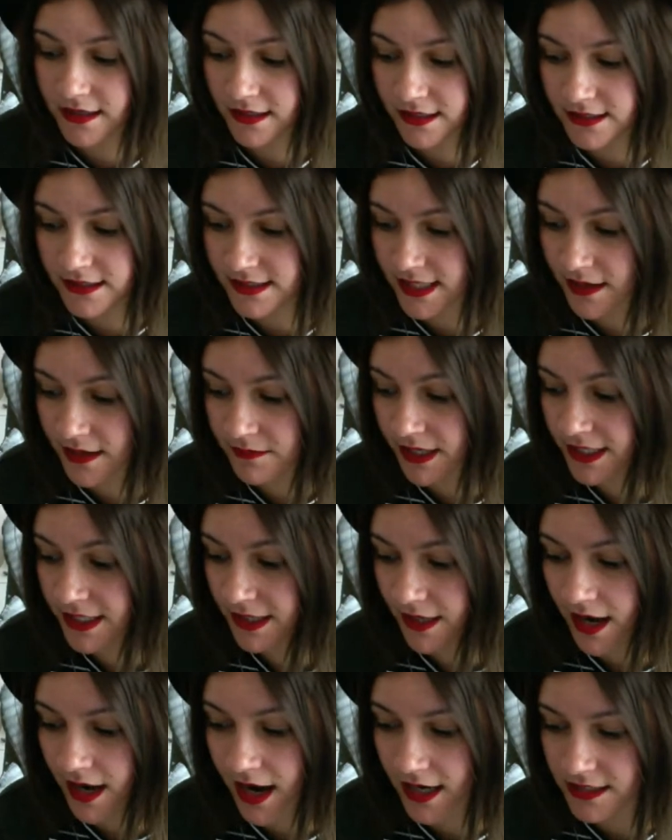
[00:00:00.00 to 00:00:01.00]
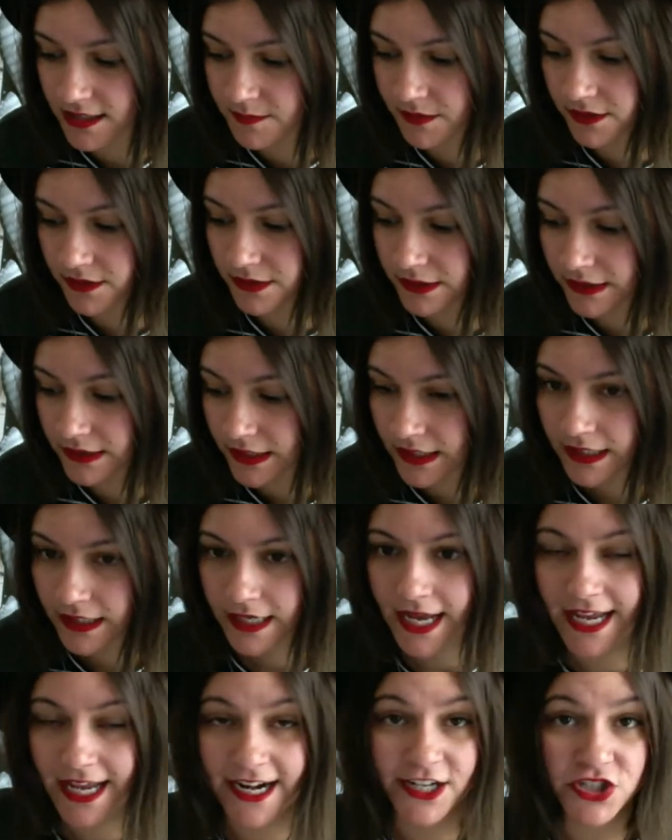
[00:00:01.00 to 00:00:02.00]
it sent me to the hospital
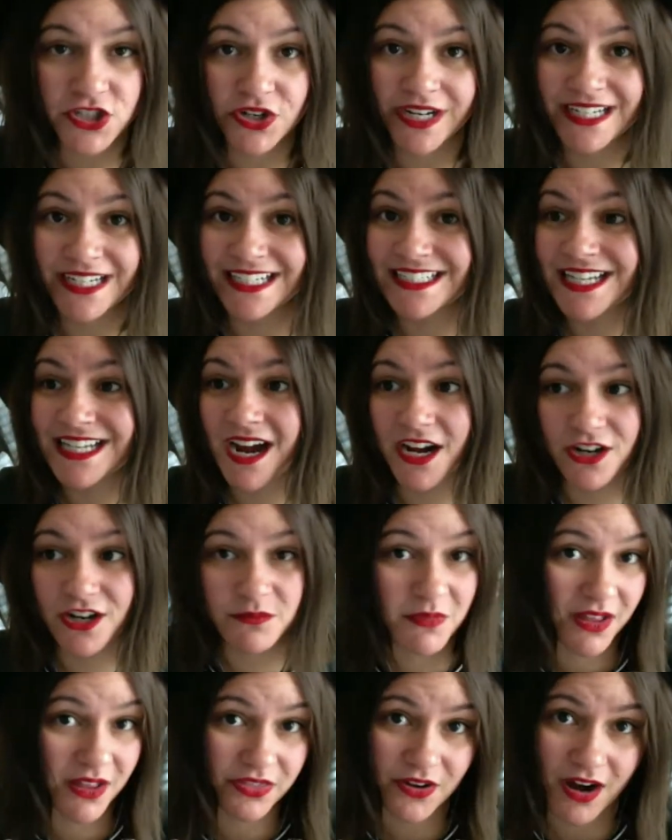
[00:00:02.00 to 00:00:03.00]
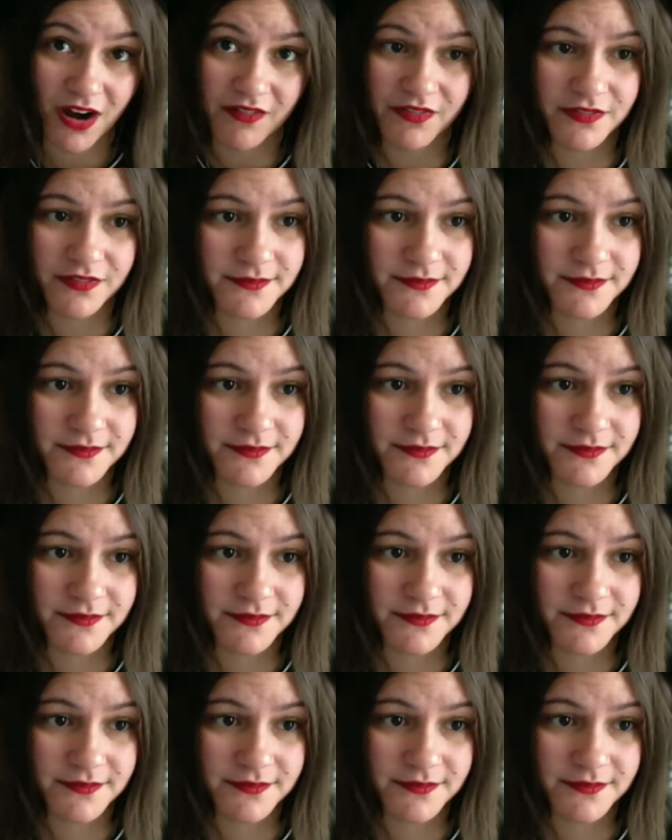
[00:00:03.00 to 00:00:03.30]
and i took an entire month off